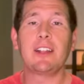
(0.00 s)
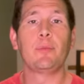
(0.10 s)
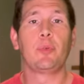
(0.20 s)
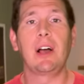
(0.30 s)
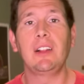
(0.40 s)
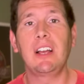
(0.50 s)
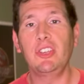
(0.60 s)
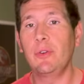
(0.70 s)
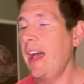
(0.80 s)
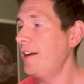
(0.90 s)
umbrella,
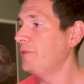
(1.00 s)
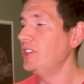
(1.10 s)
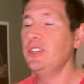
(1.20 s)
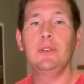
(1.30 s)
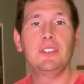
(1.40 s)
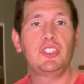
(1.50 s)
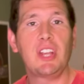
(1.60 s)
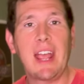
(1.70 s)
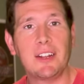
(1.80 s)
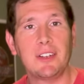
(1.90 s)
you have the news
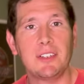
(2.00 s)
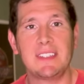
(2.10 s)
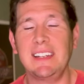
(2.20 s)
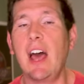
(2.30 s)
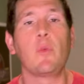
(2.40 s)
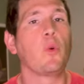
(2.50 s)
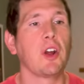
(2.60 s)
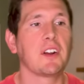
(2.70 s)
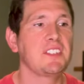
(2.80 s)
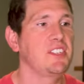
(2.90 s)
channels, the
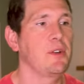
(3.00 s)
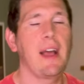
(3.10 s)
networks, you